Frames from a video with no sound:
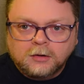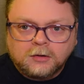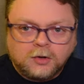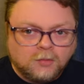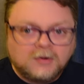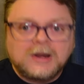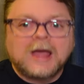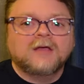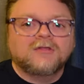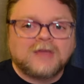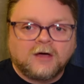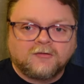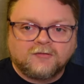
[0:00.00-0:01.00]
you know,
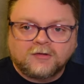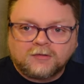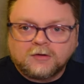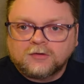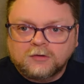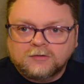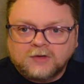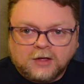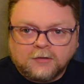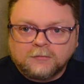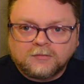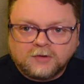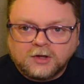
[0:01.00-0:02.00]
nice outfits, because you take
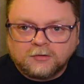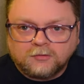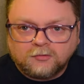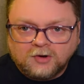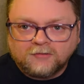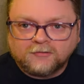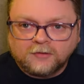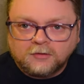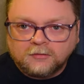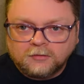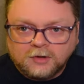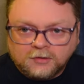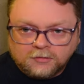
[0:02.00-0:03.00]
them to get
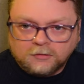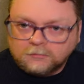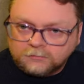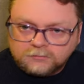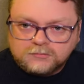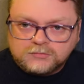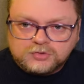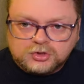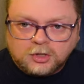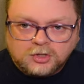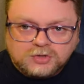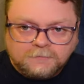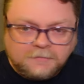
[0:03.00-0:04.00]
christened, it's a
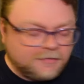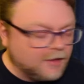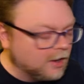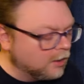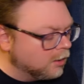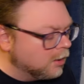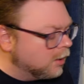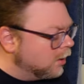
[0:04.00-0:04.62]
church thing.